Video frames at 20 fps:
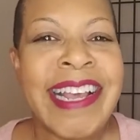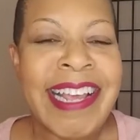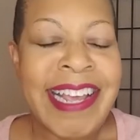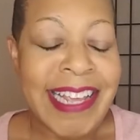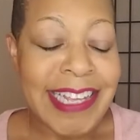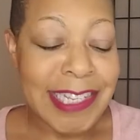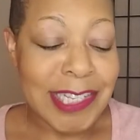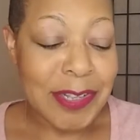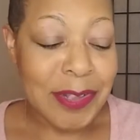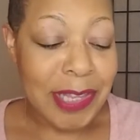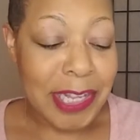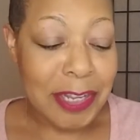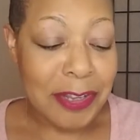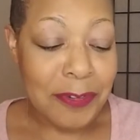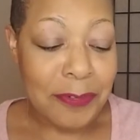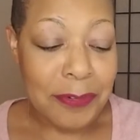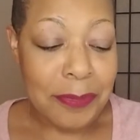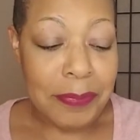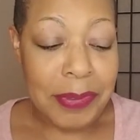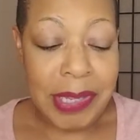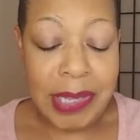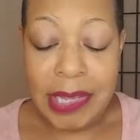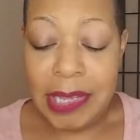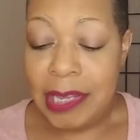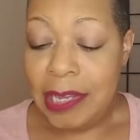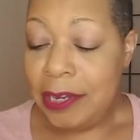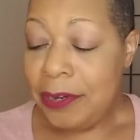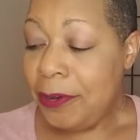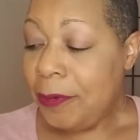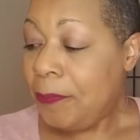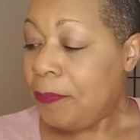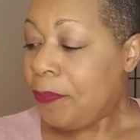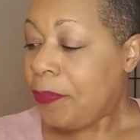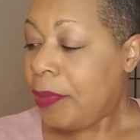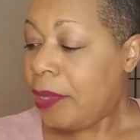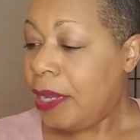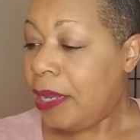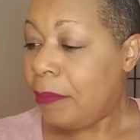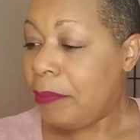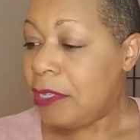And so thank you for being here.
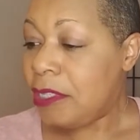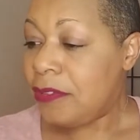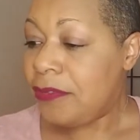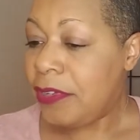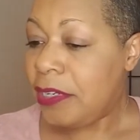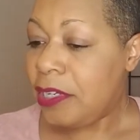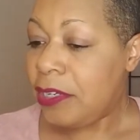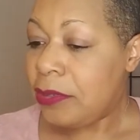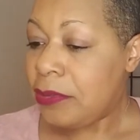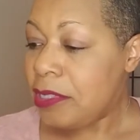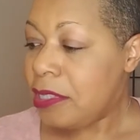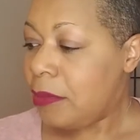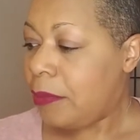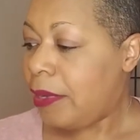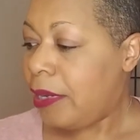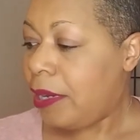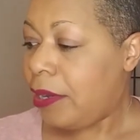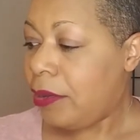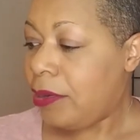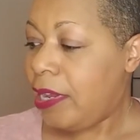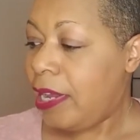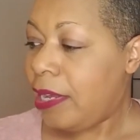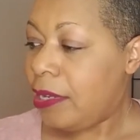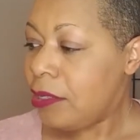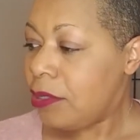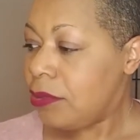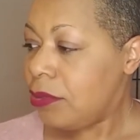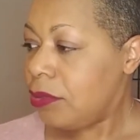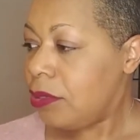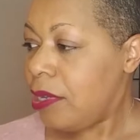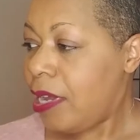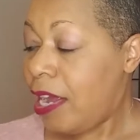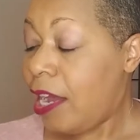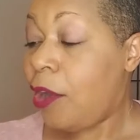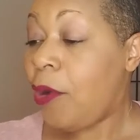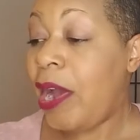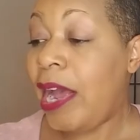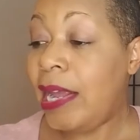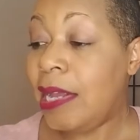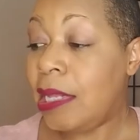Um, this video is about how to how
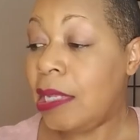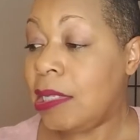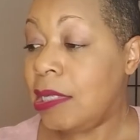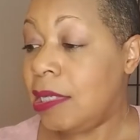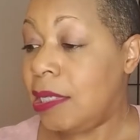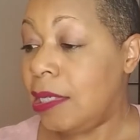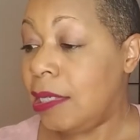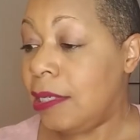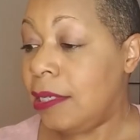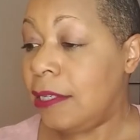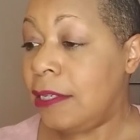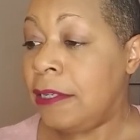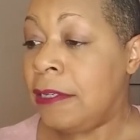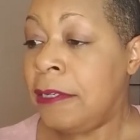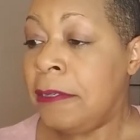I clean